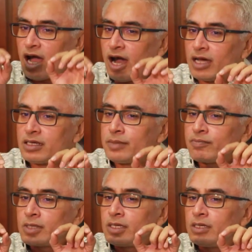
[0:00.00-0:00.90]
are
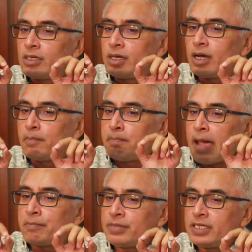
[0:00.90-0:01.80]

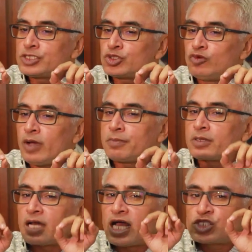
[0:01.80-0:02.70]
pamphlets who have
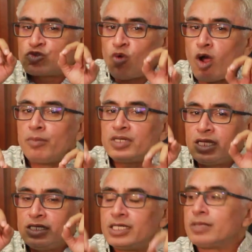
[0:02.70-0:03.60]
transformed
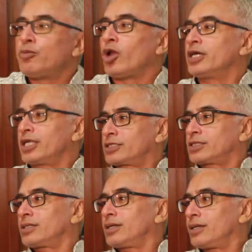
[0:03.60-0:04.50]
Indian politics